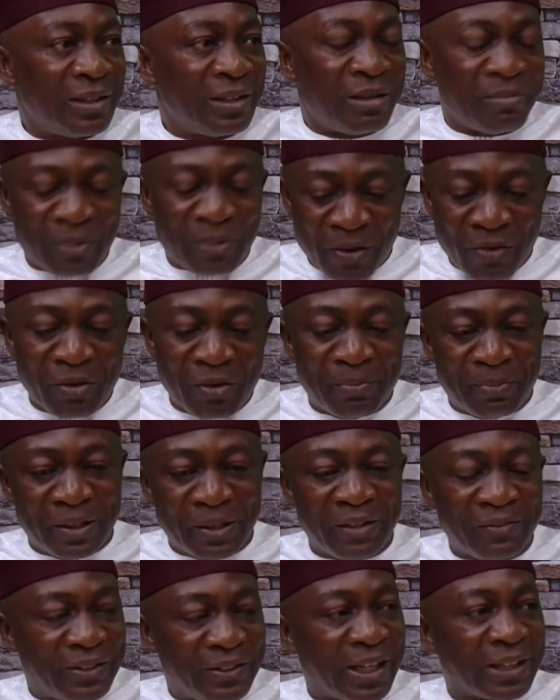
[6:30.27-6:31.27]
because we
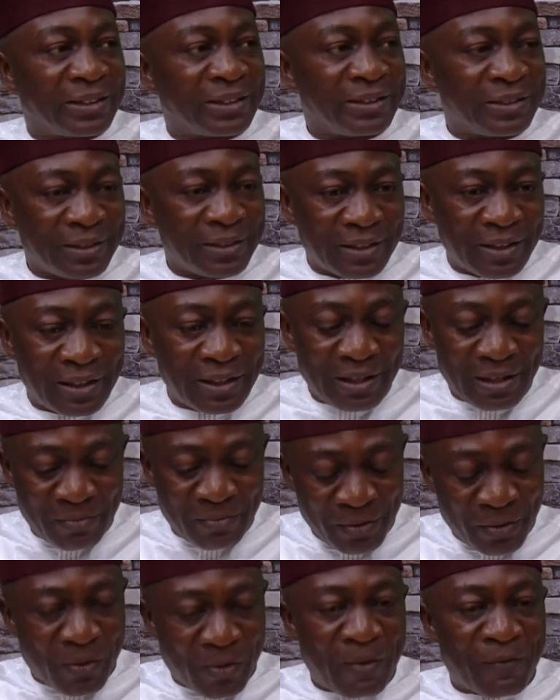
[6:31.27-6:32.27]
believe that
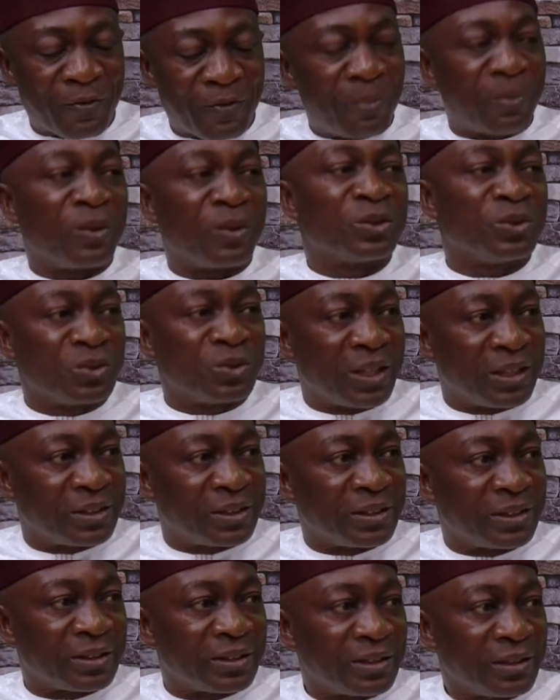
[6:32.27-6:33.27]
we come from
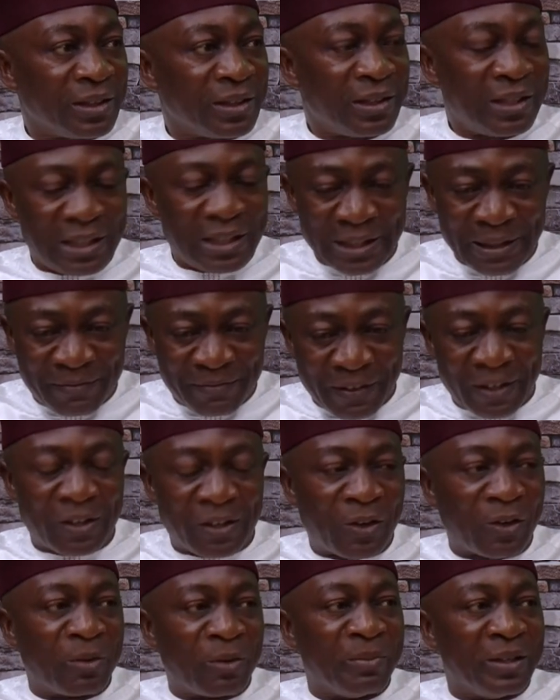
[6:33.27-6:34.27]
constituencies. The federal
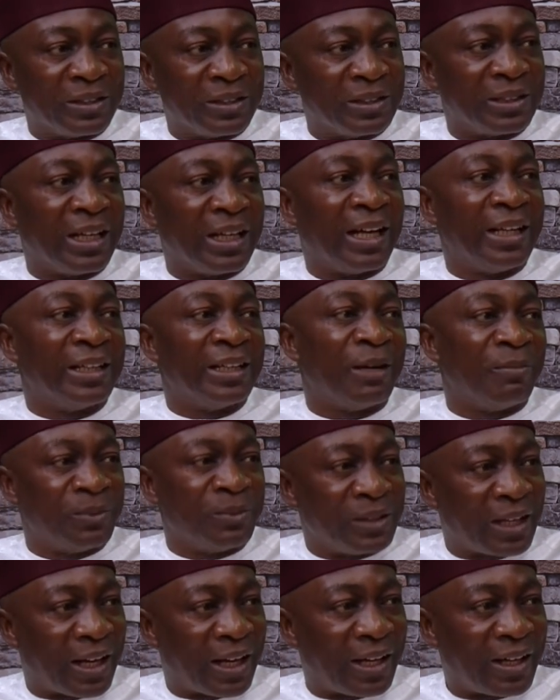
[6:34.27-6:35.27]
government is here in
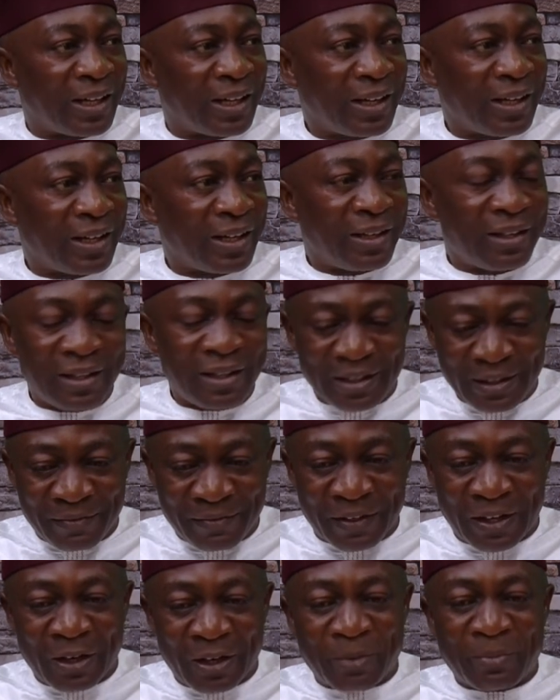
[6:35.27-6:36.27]
Abuja. The
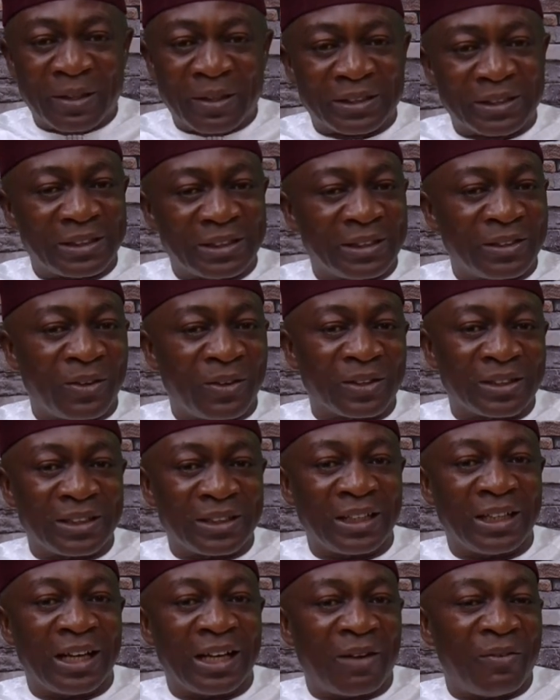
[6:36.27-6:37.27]
federal government is in, not in
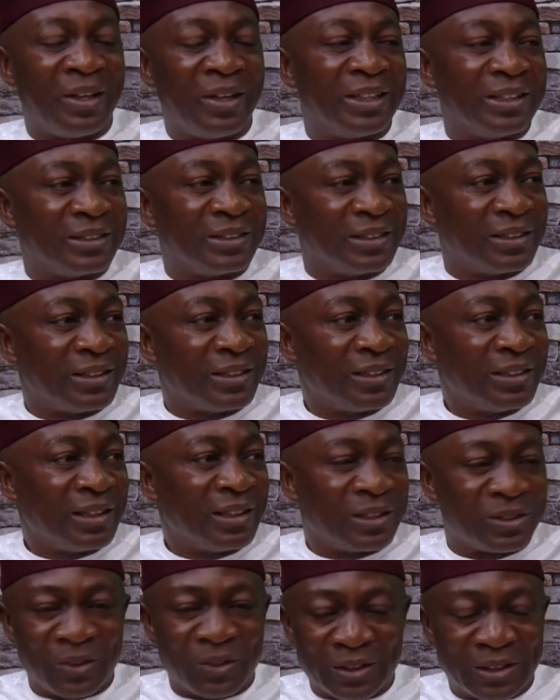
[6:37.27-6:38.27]
Lawe
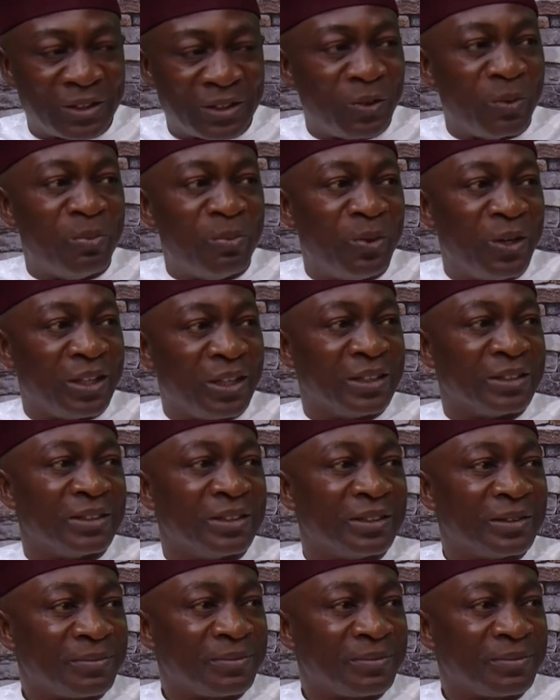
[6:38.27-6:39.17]
It's not in Omu